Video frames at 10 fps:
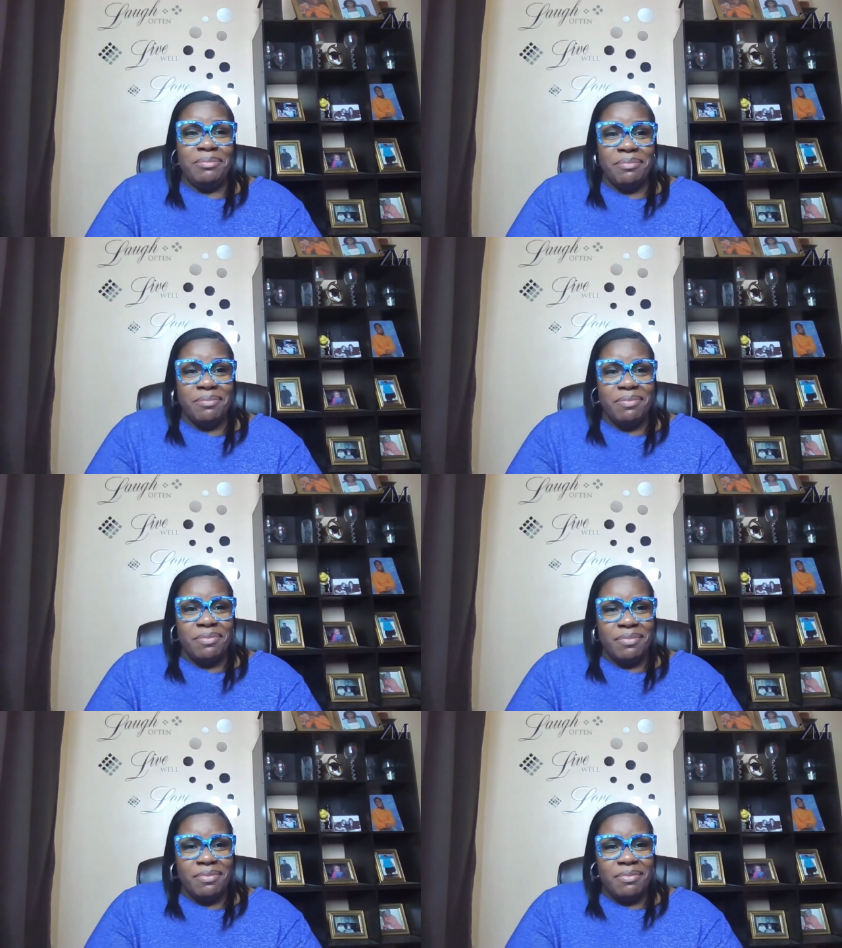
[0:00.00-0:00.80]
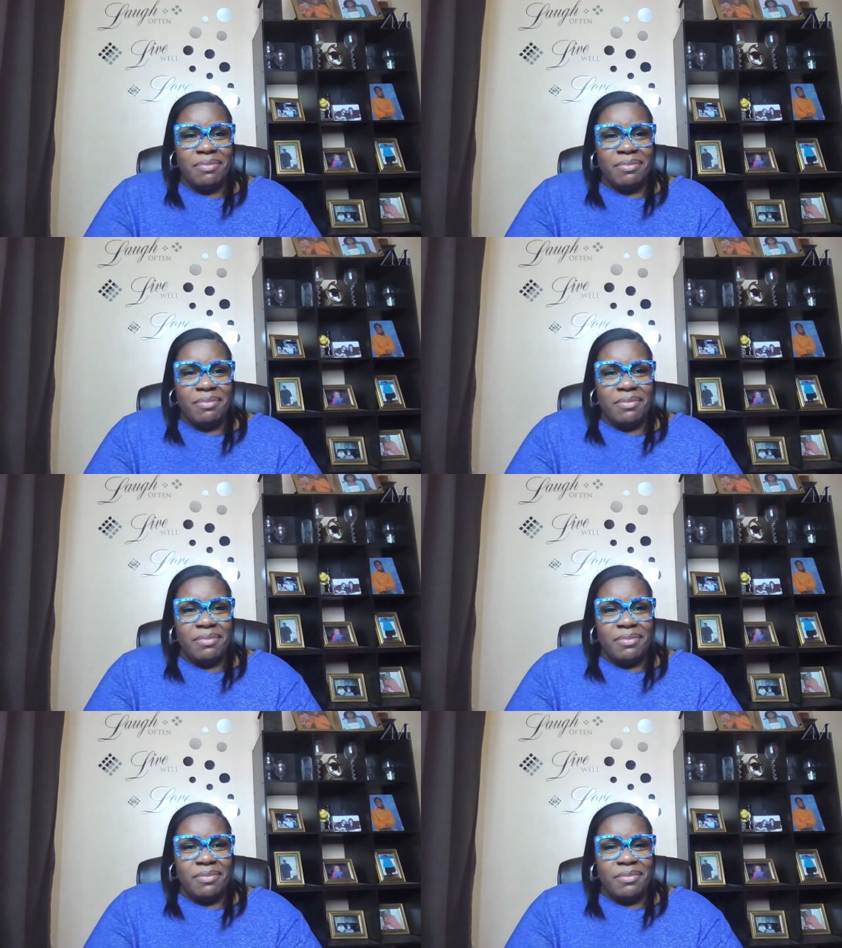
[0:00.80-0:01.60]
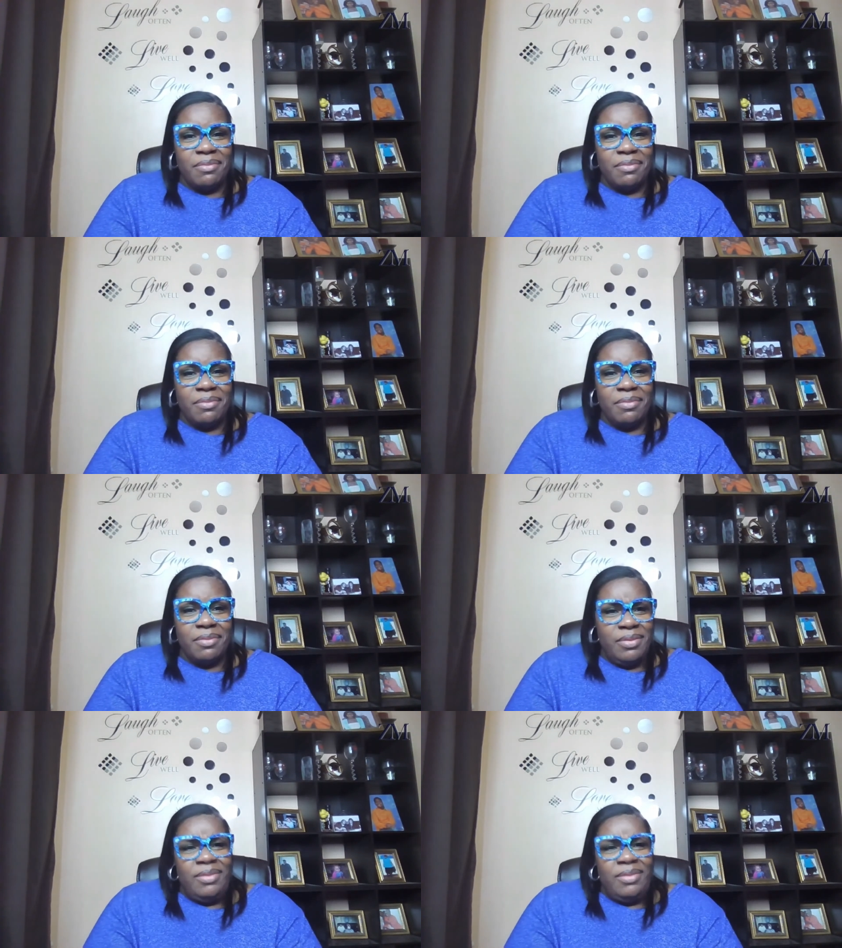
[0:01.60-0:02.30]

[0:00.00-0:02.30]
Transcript: No one is speaking in this clip.